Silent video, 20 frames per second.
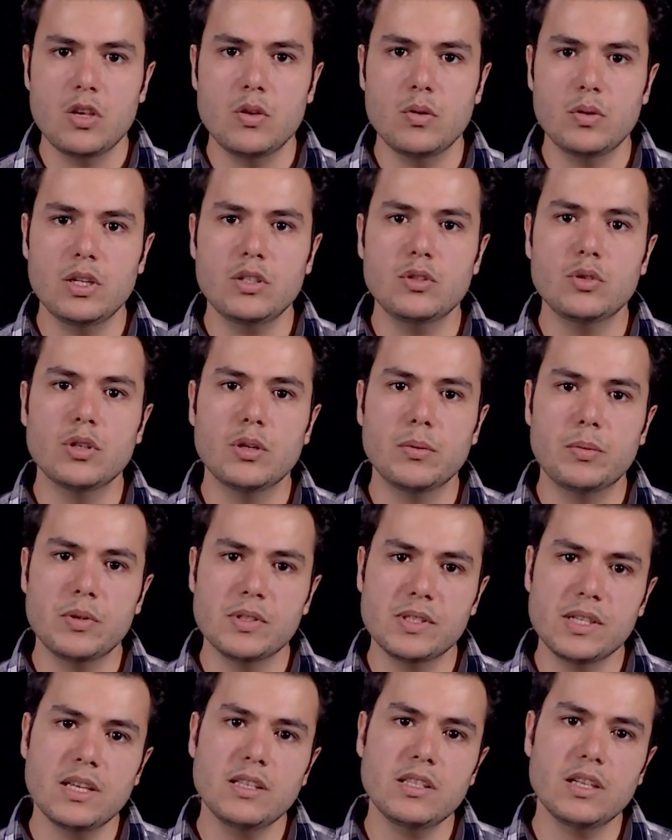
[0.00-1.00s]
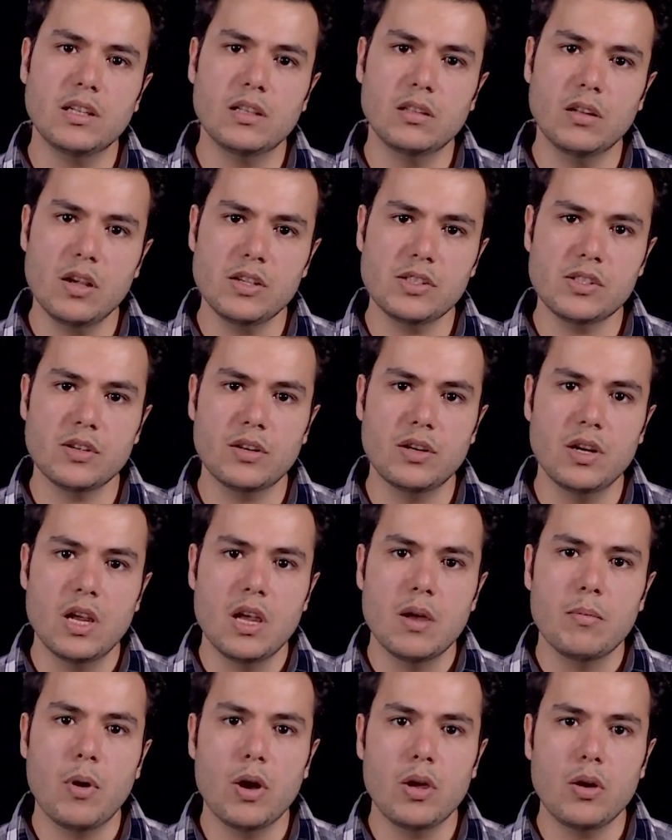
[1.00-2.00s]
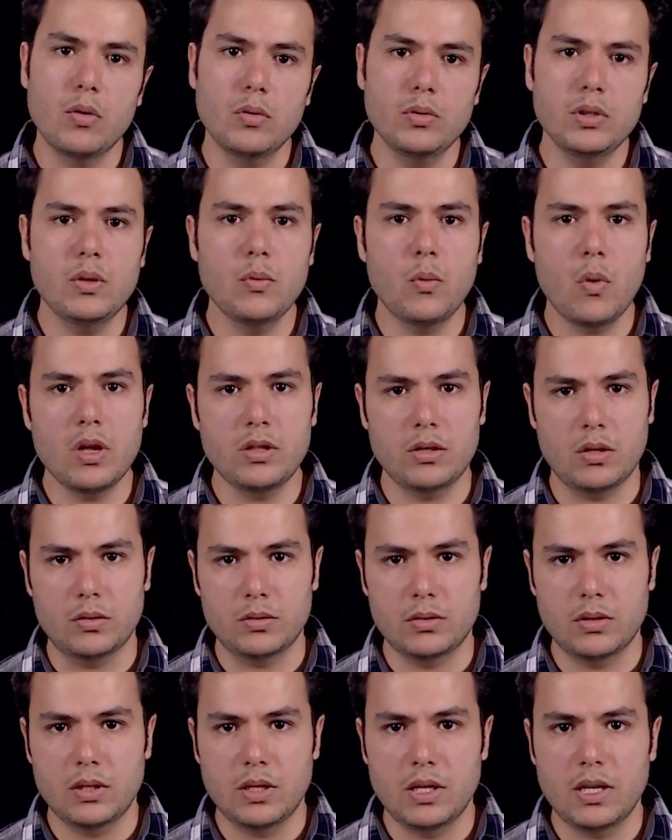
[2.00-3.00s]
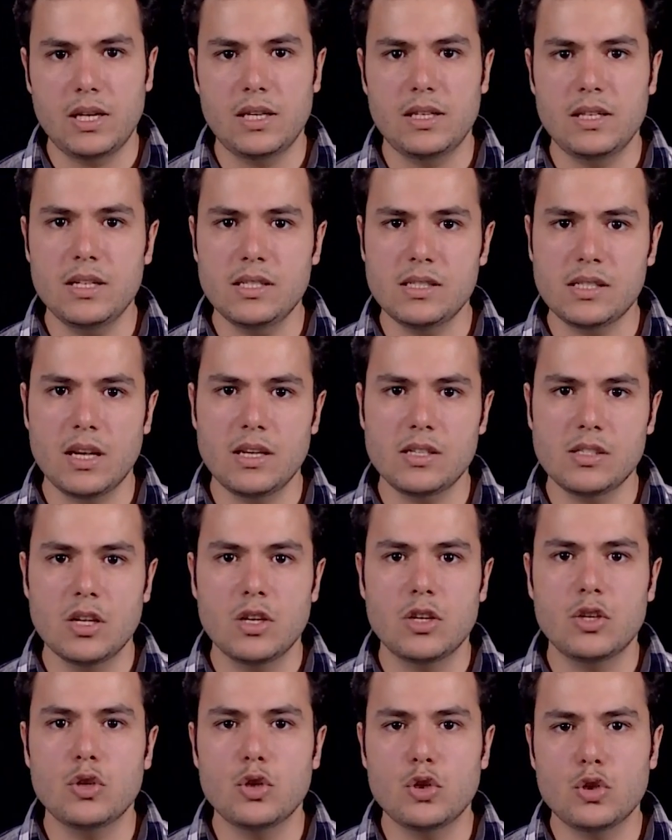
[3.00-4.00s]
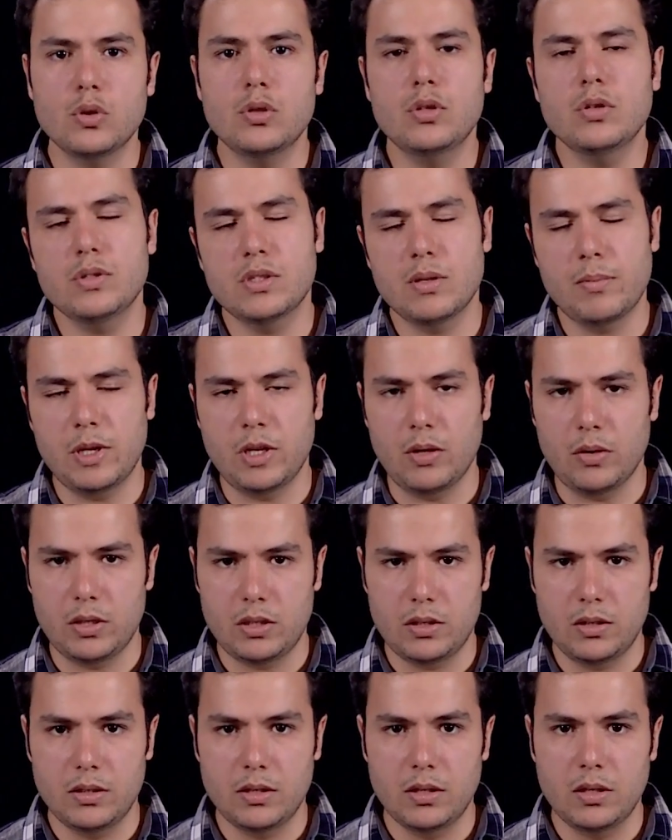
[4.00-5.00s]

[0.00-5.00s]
you need to represent a cluster by only one node. In this case, you should use the medoid.